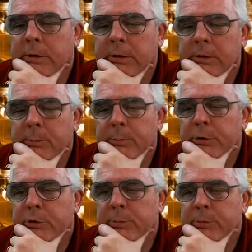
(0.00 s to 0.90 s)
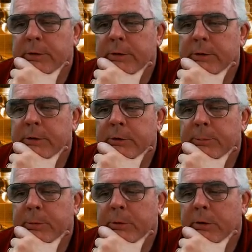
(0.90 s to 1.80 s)
and the bishop takes this
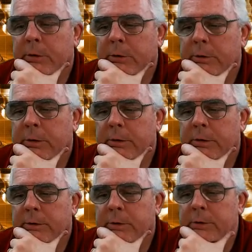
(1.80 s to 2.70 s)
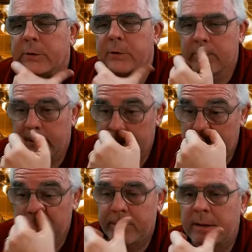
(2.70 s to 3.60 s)
pawn, okay, that does create
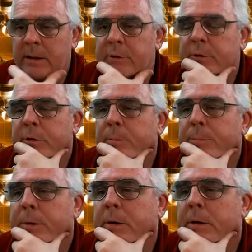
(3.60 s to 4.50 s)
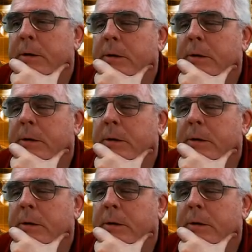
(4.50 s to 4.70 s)
a passer, but